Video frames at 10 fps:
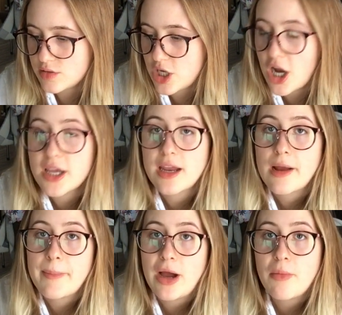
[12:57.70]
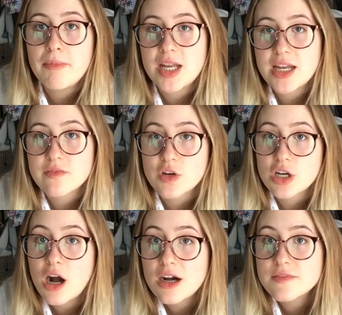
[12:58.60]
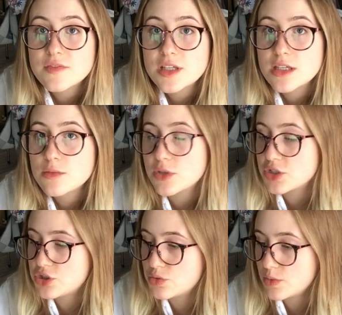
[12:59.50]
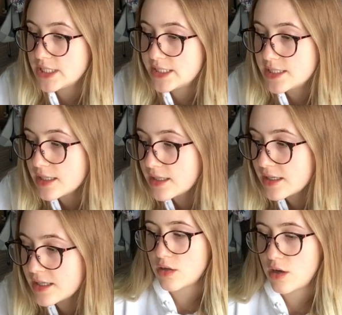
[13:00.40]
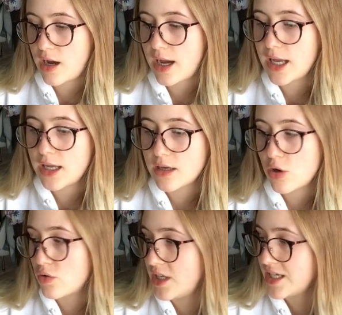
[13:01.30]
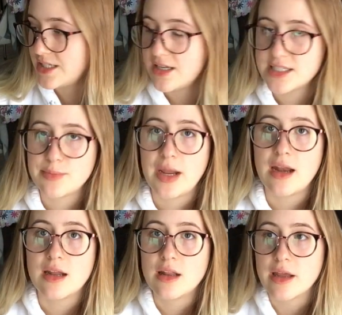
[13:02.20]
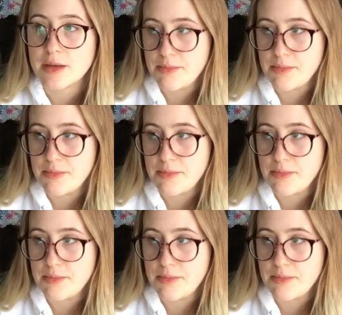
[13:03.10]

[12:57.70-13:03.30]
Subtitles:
talking about meeting for coffee, which we did. I only anticipated like